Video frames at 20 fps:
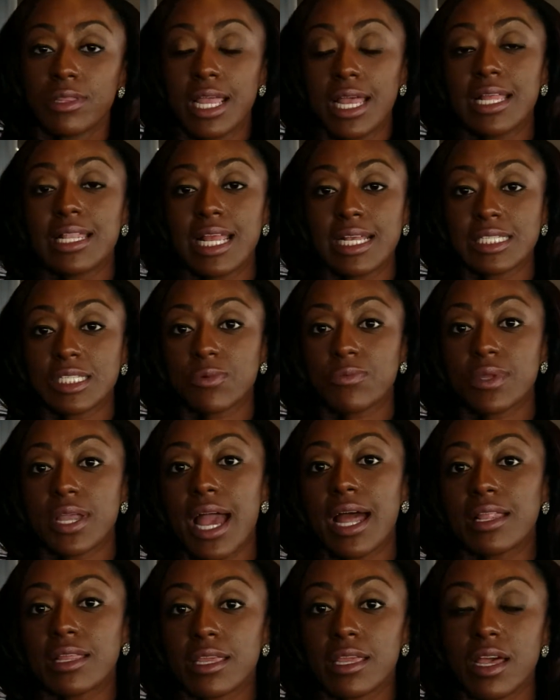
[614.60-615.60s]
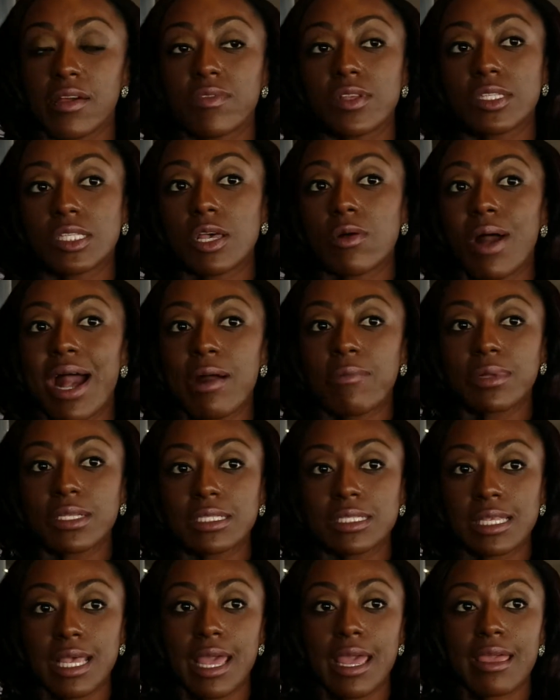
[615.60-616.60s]
And that's the reality of it. So I would
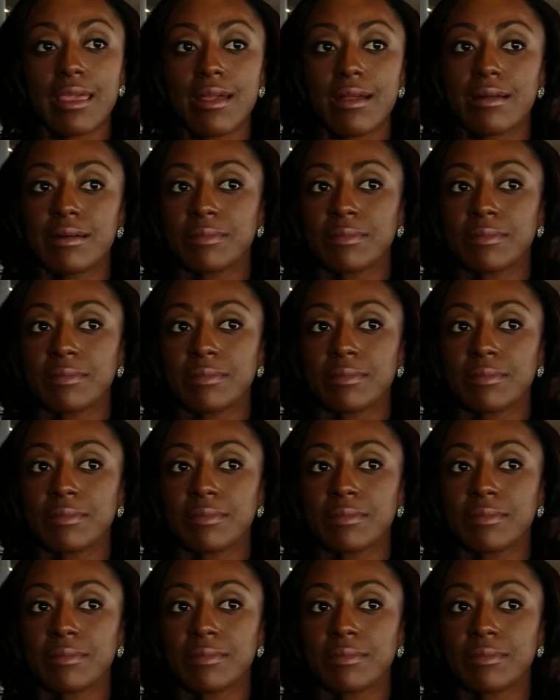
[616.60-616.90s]
say